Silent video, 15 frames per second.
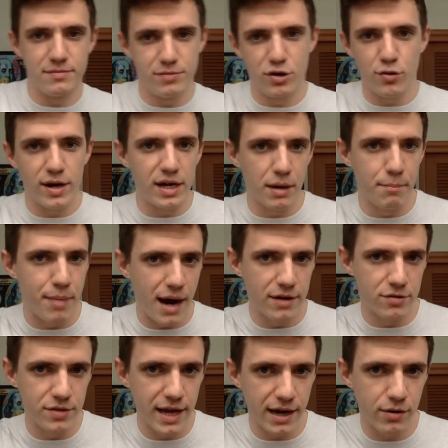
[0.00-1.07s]
creating a
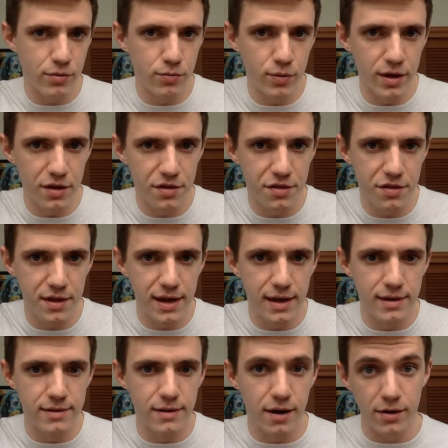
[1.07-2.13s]
bottleneck
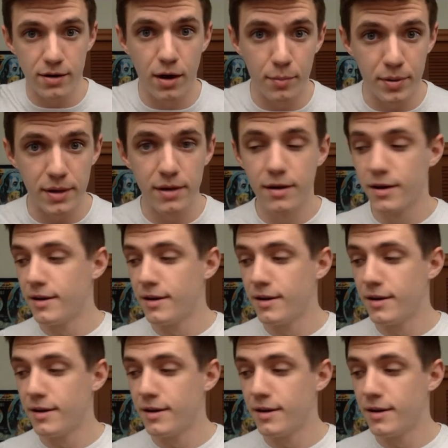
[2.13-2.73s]
within our company.